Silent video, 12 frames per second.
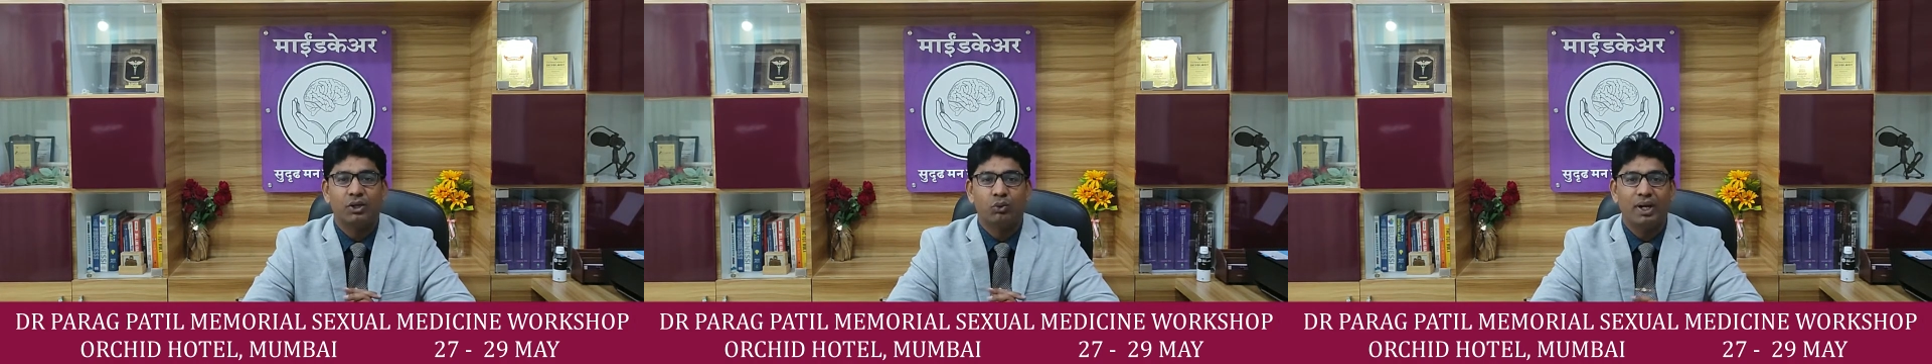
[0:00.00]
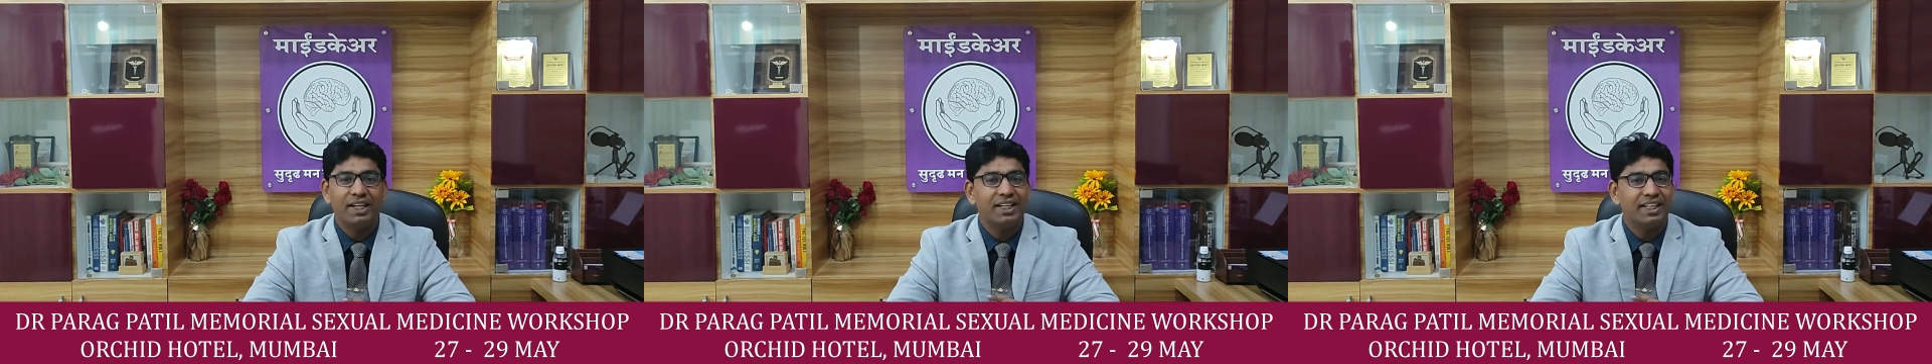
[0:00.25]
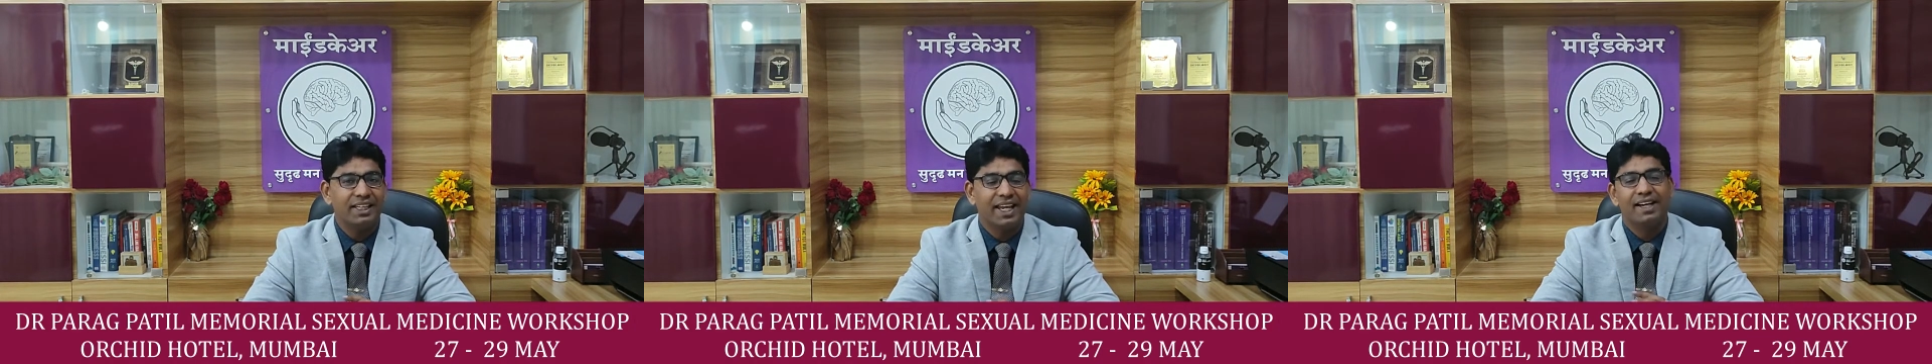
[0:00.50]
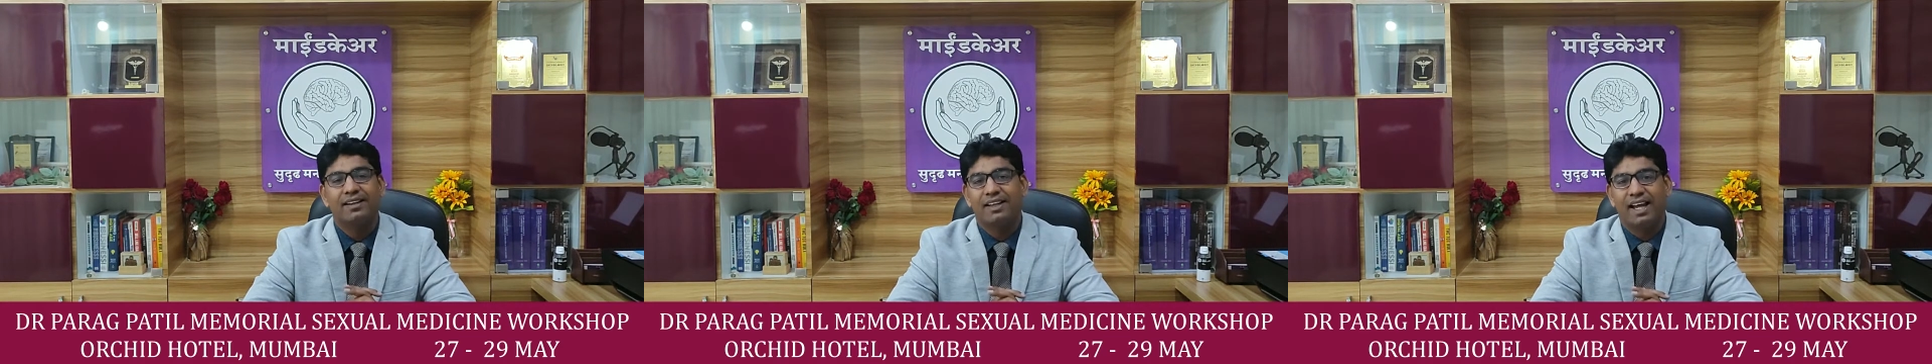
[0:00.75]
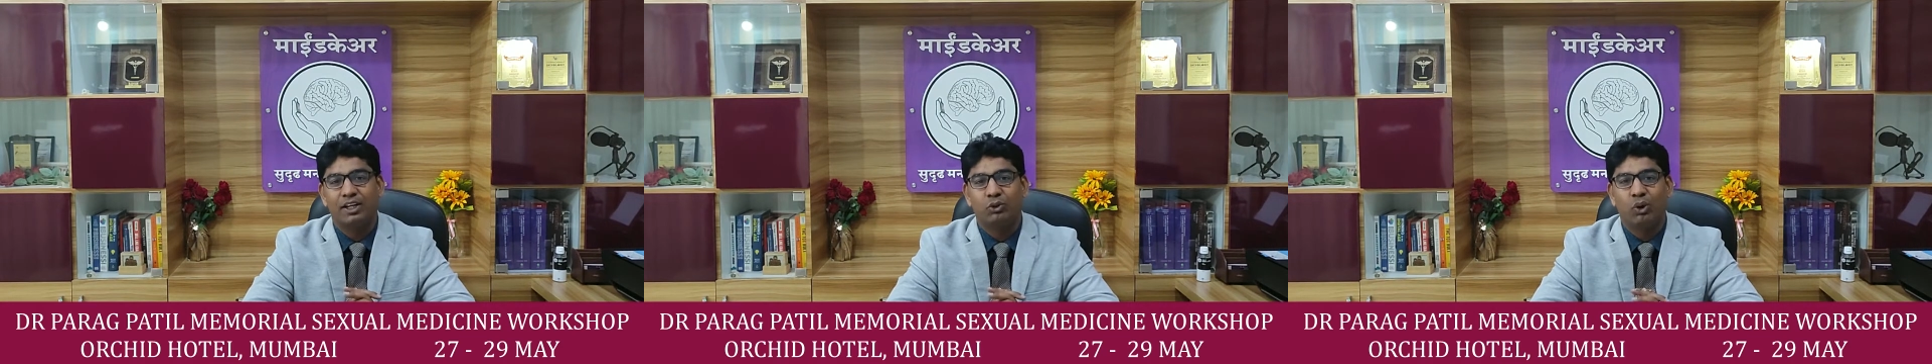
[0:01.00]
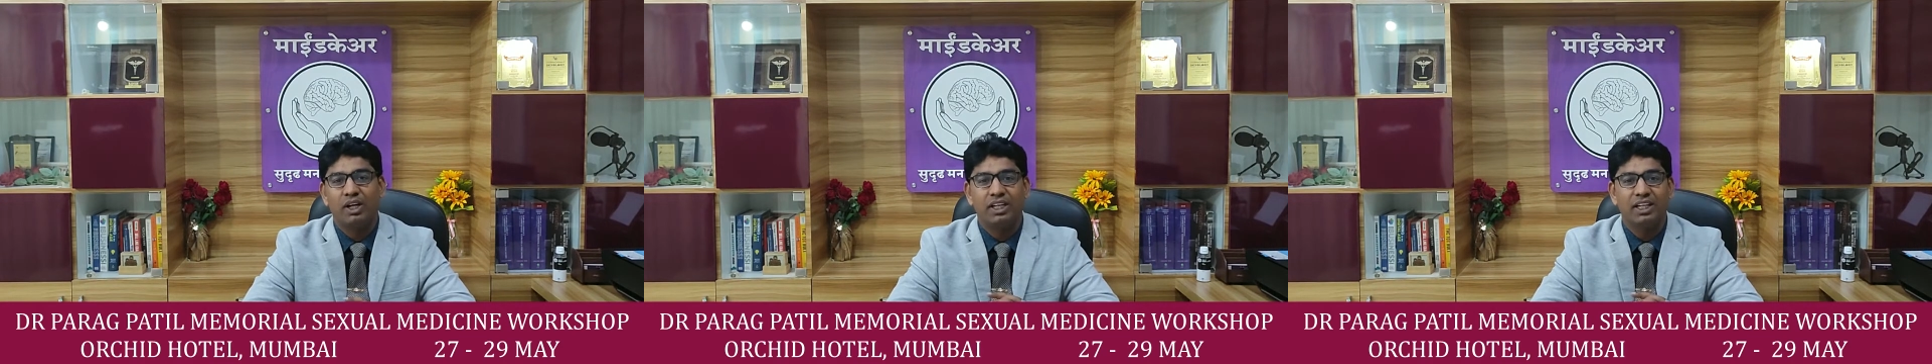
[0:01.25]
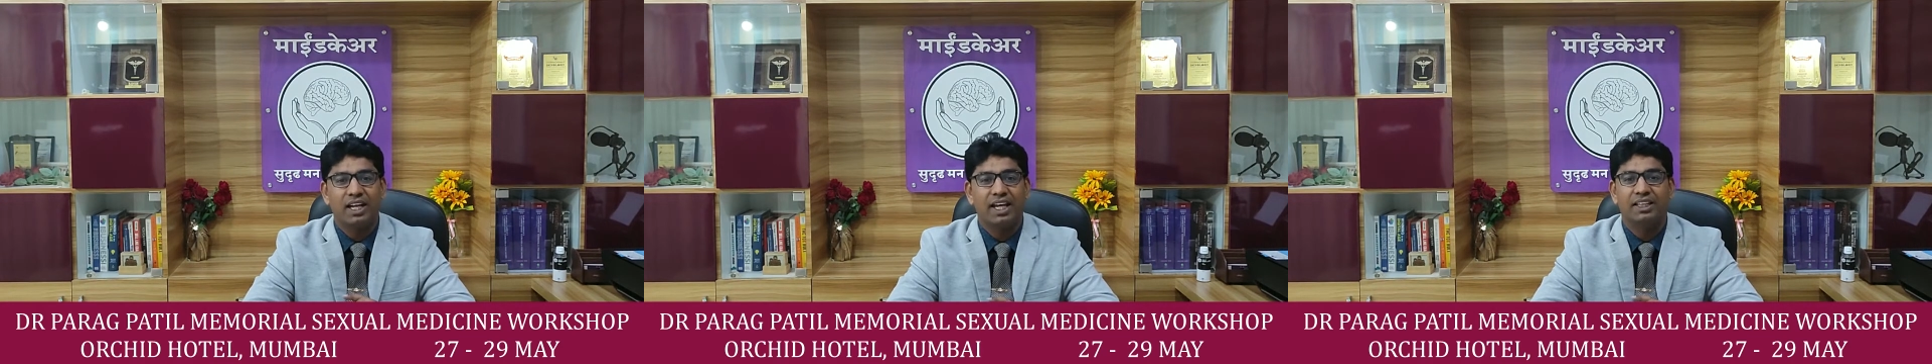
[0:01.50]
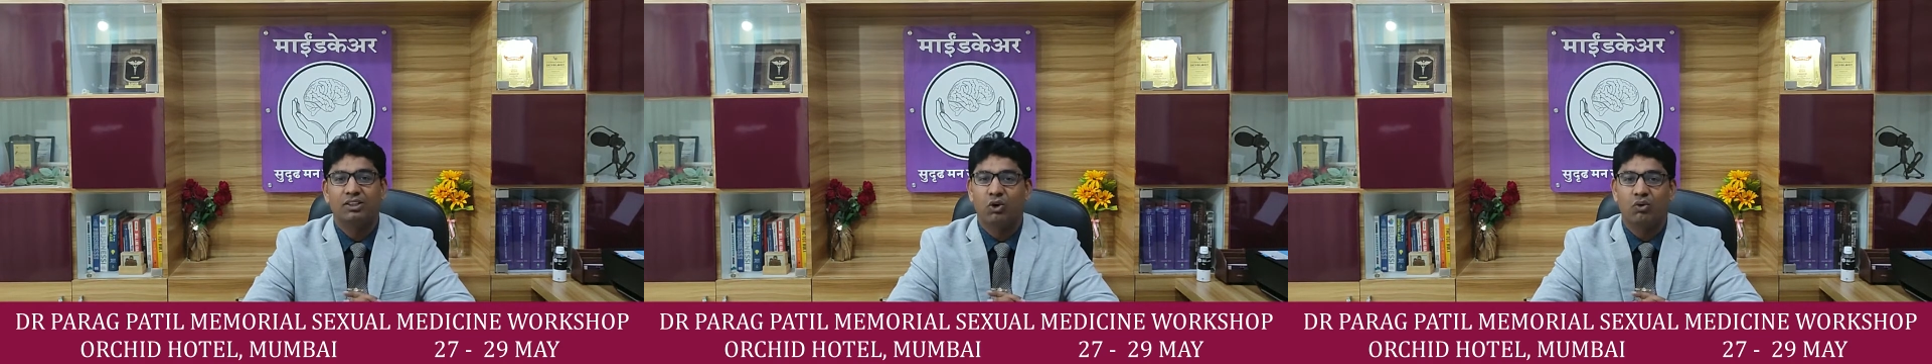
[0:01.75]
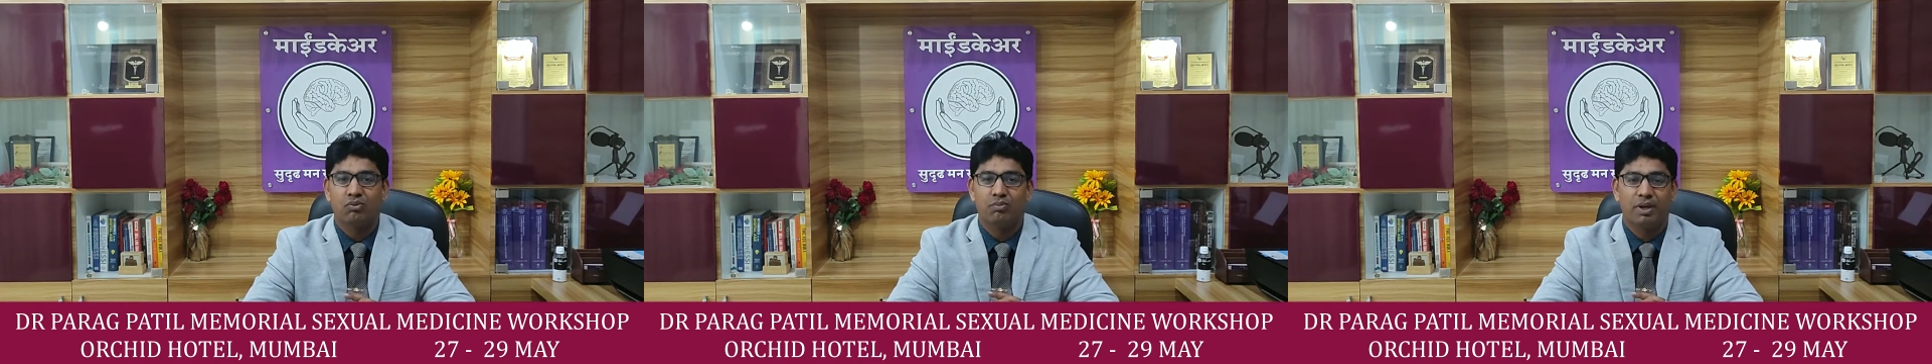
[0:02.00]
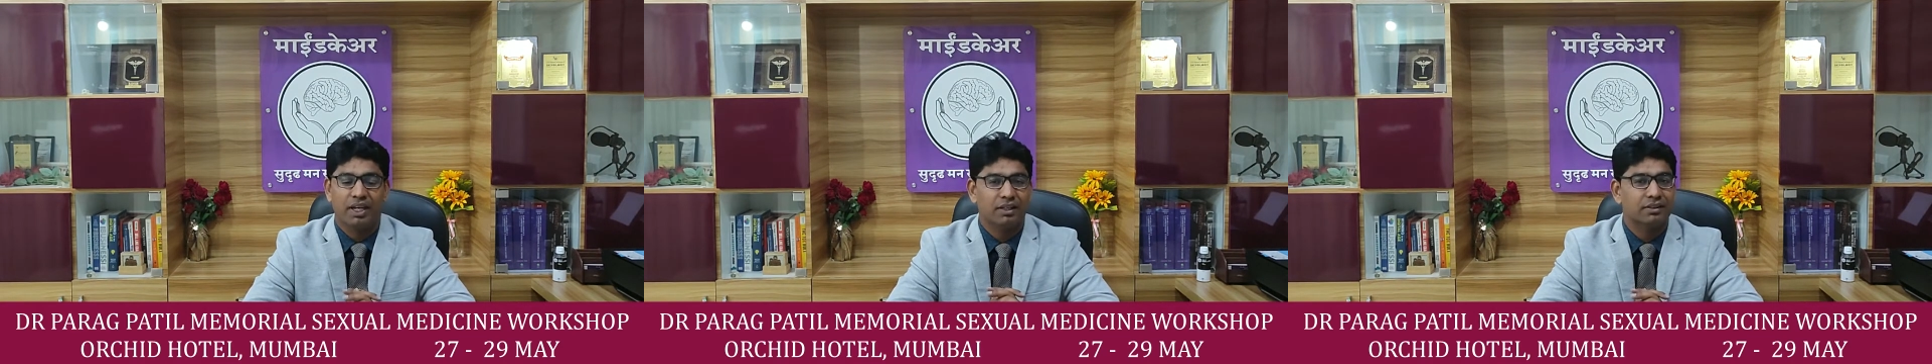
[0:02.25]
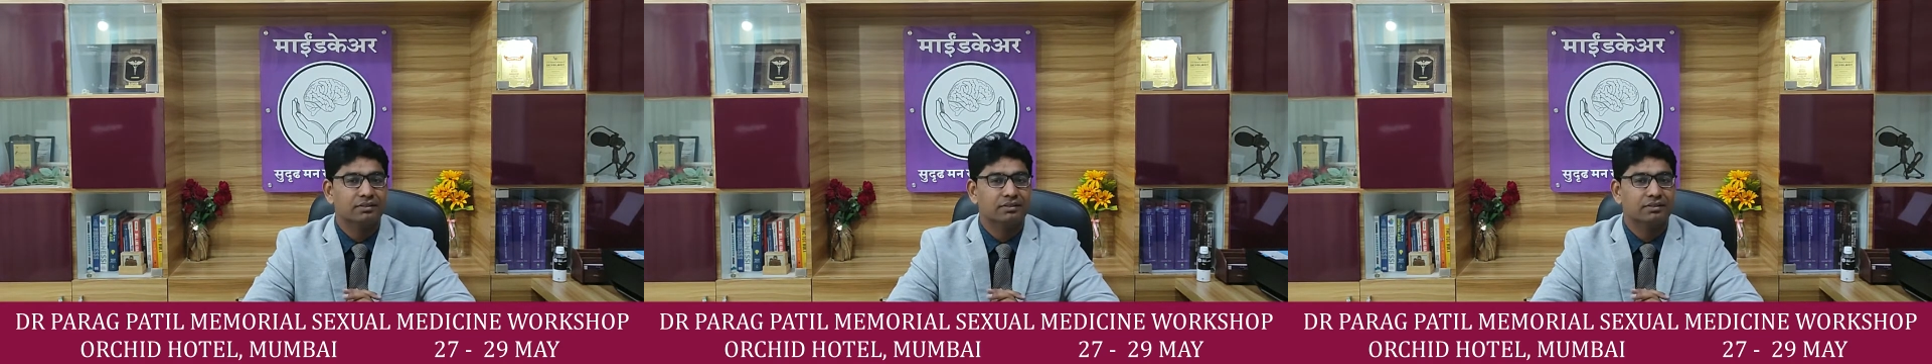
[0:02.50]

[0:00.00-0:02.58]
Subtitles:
28 and 29th of May.